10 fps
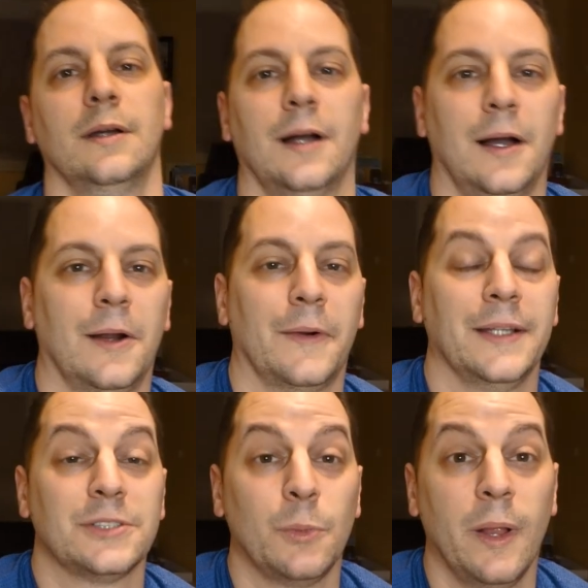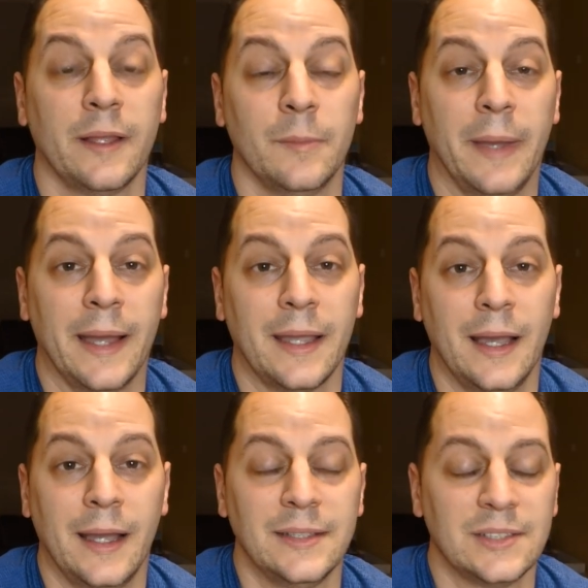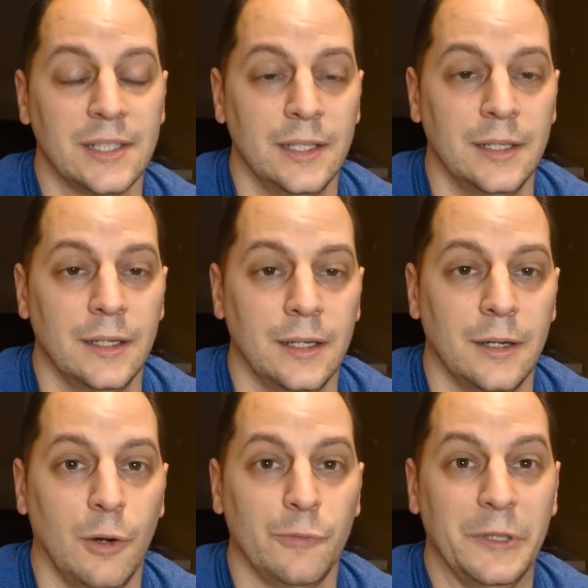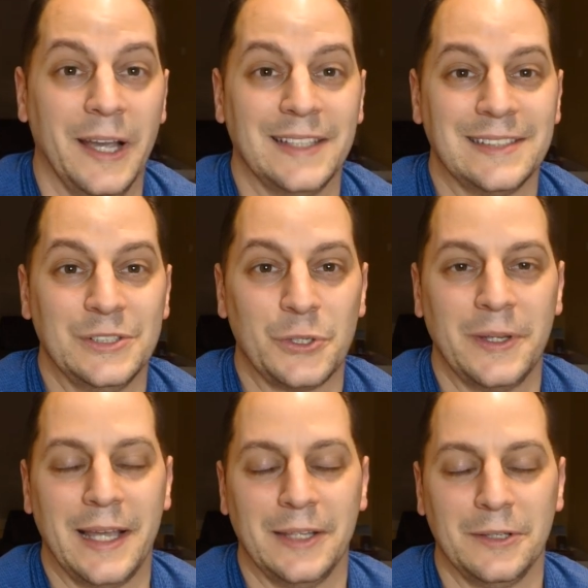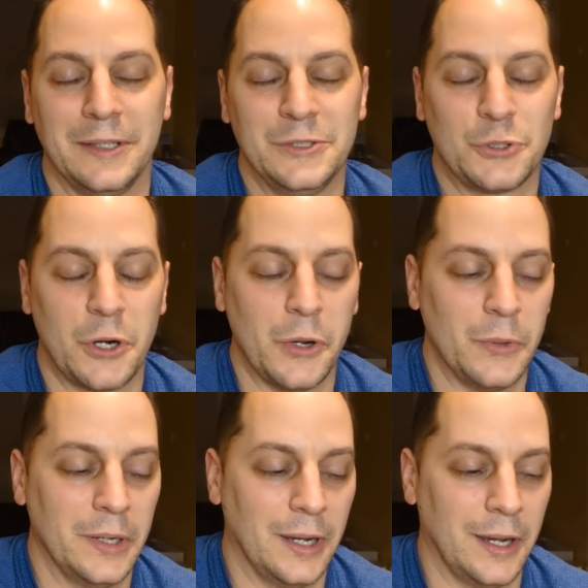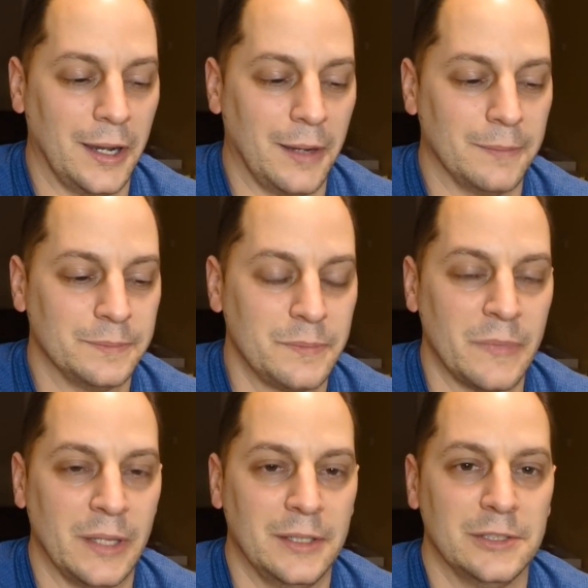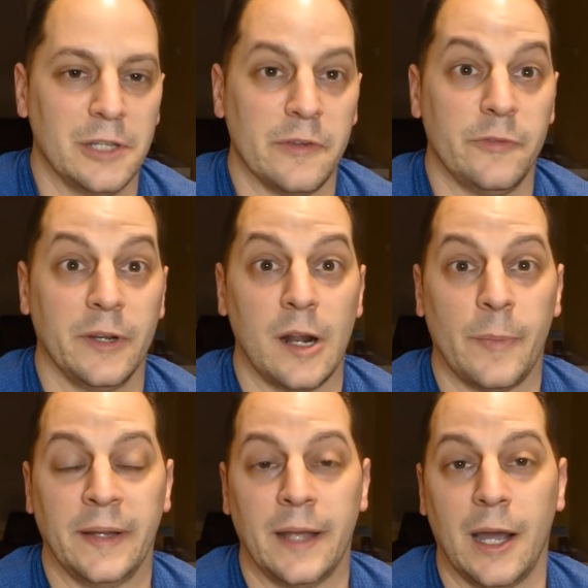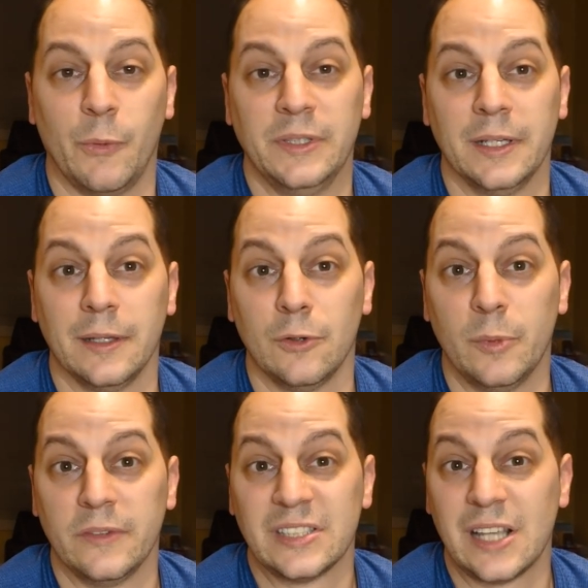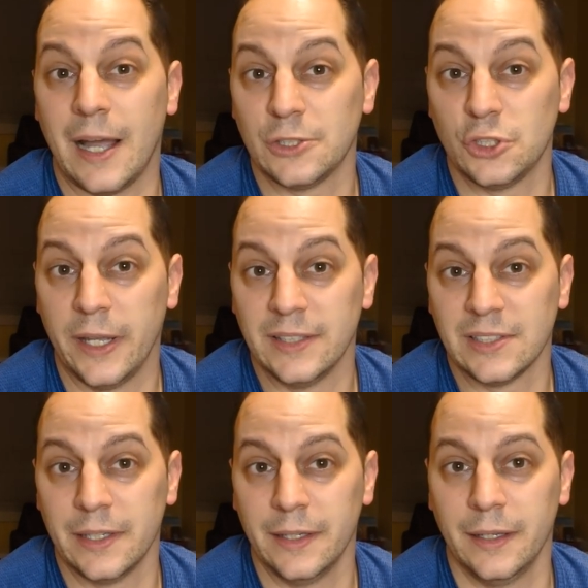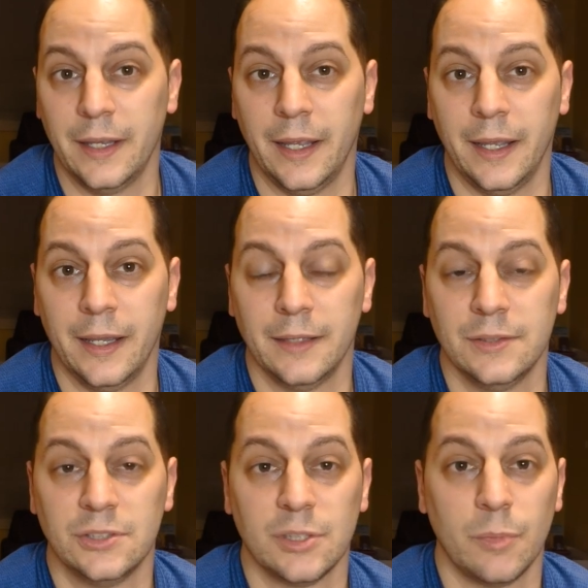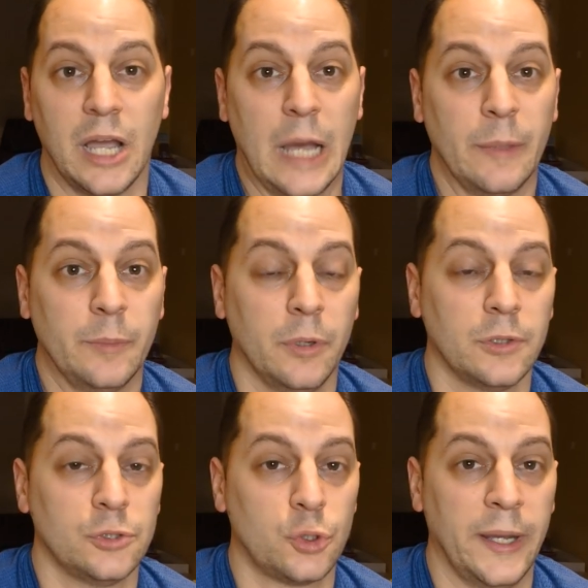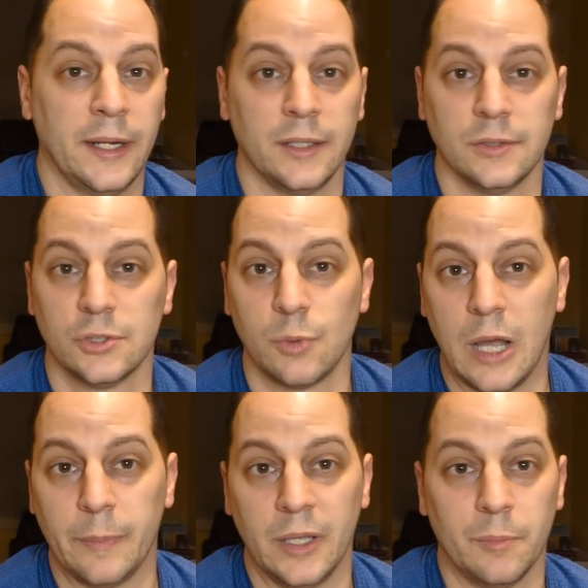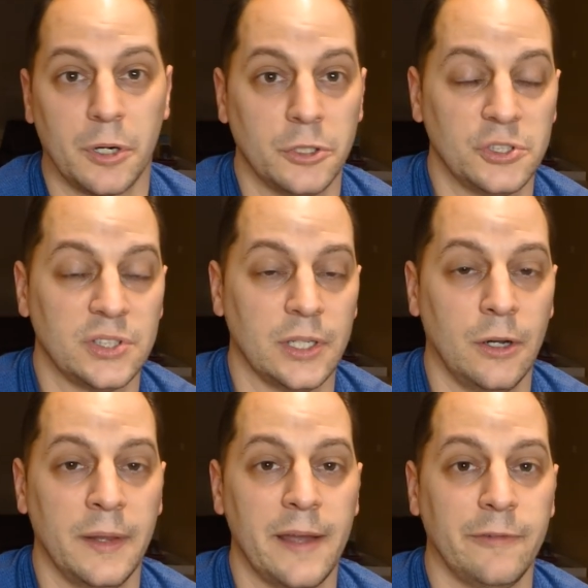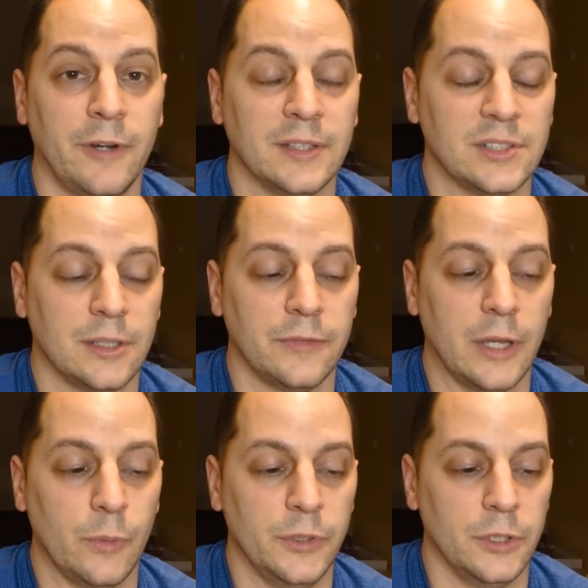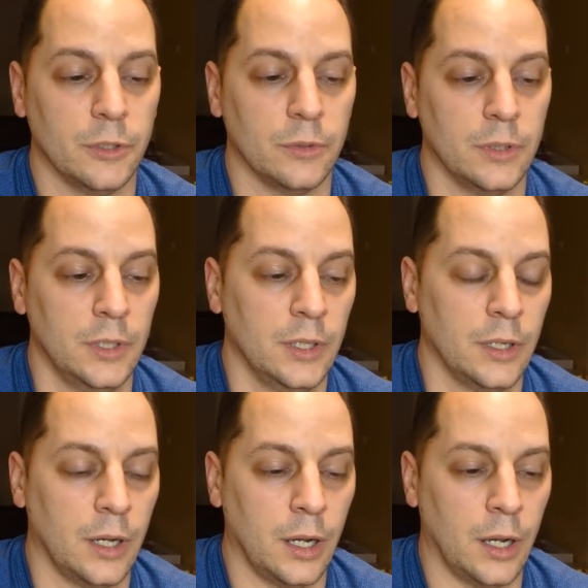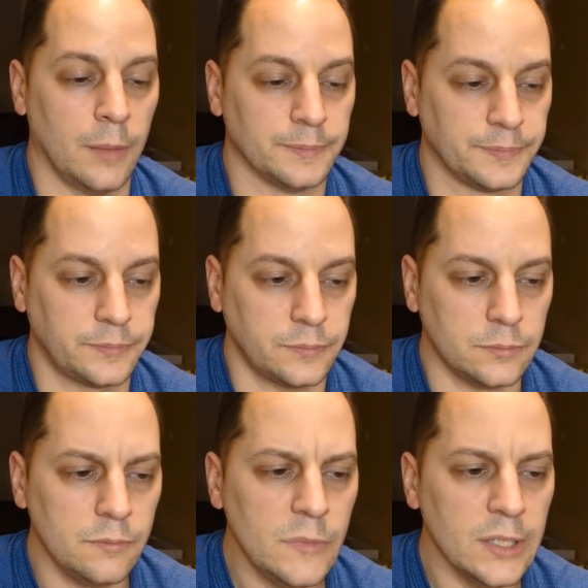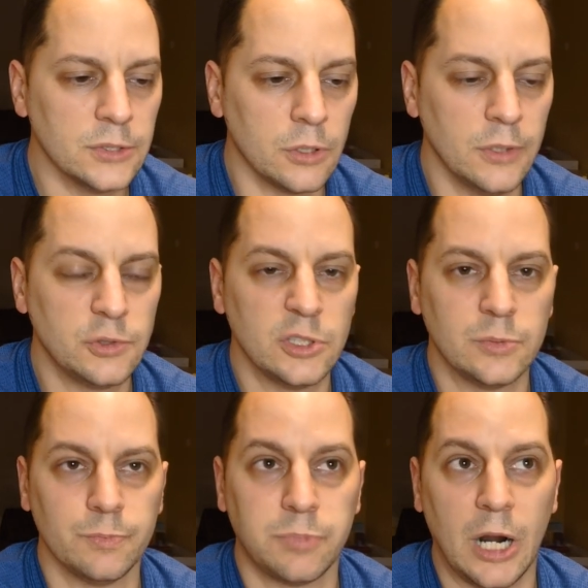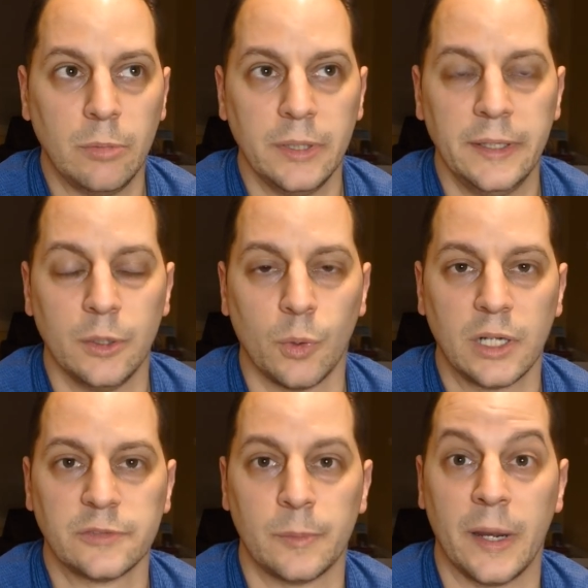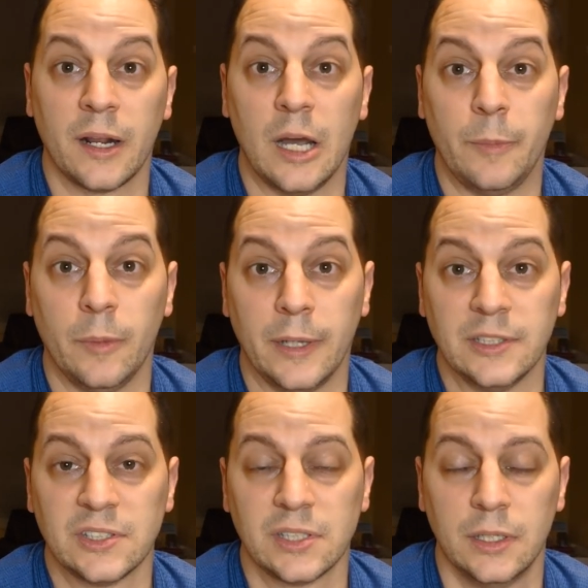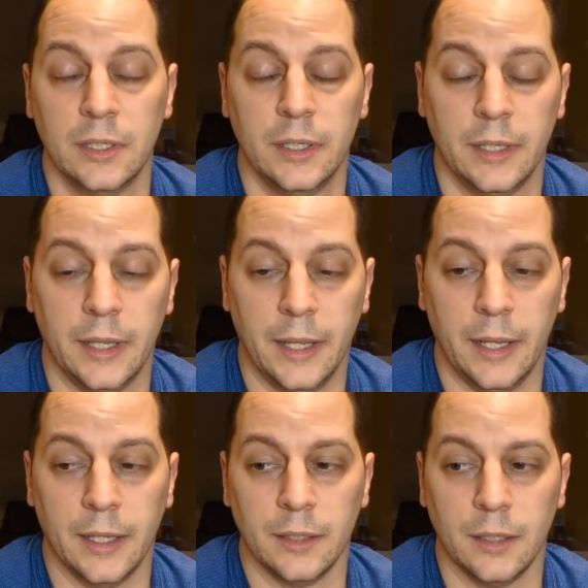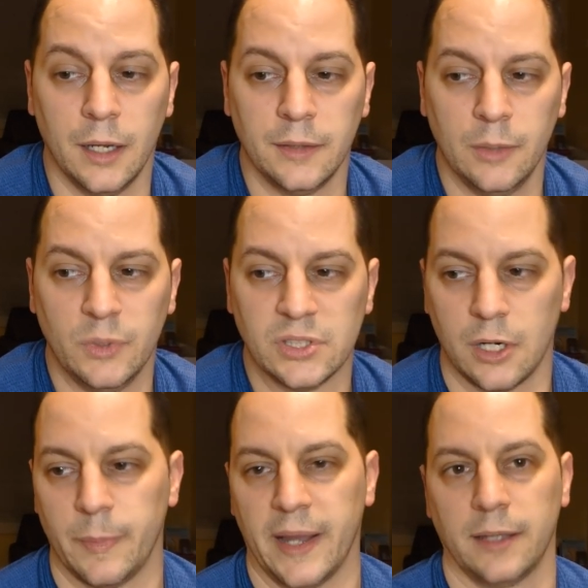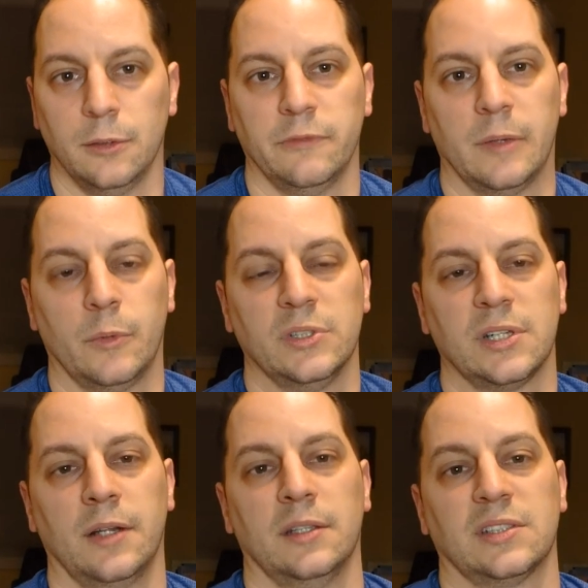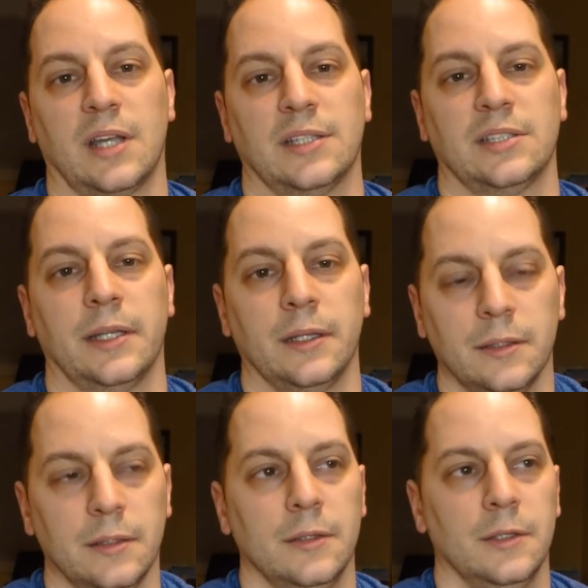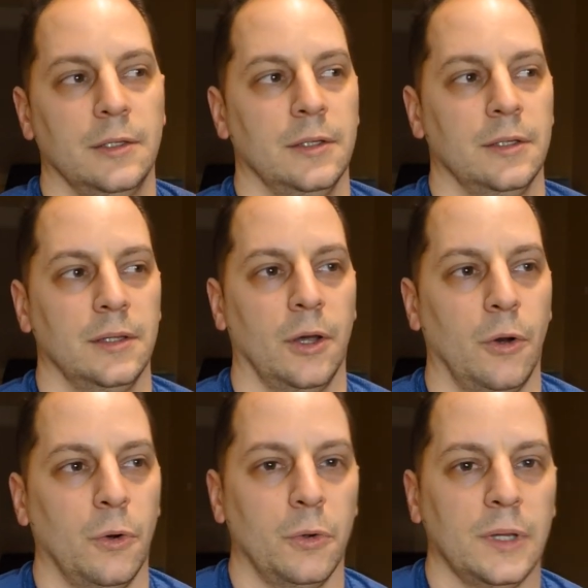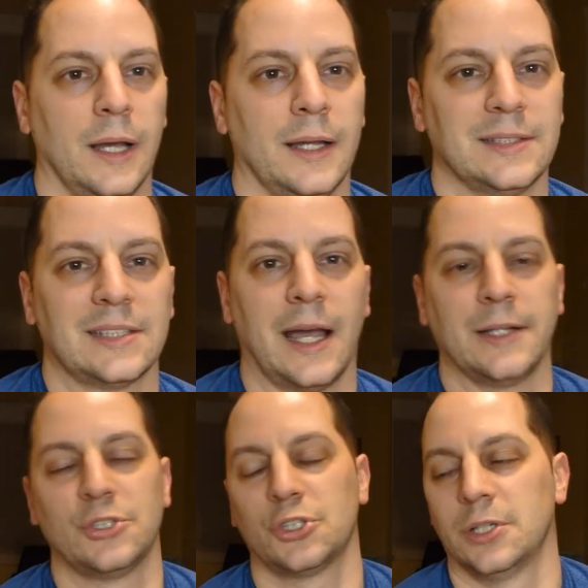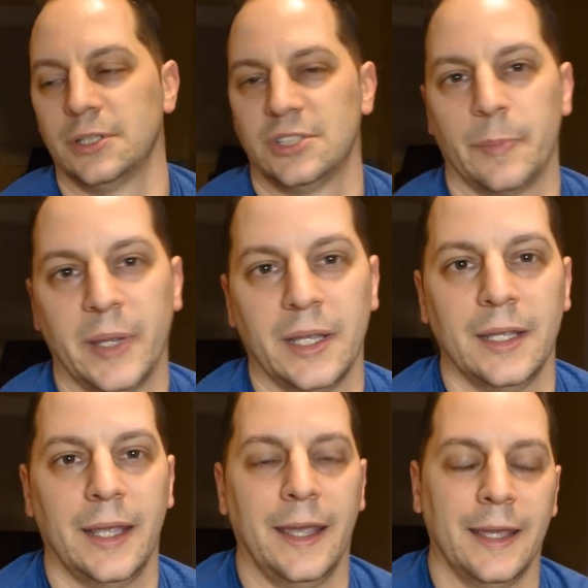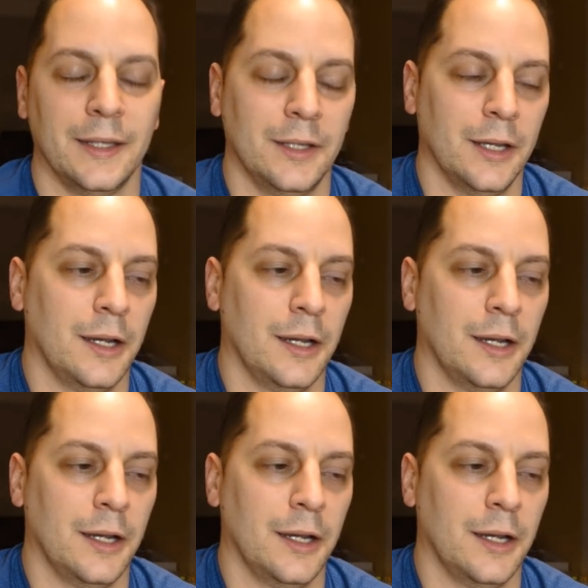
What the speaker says: All right, so welcome back, guys. Hopefully you guys enjoyed that little intro. So if you figured out by now, we did a little bit of scotch tasting and some comic book trading, swapping, purchasing, all that fun stuff that we do. So this was probably in the works for about a couple months. And I think we started back in November. We started discussing the whole scotch sipping and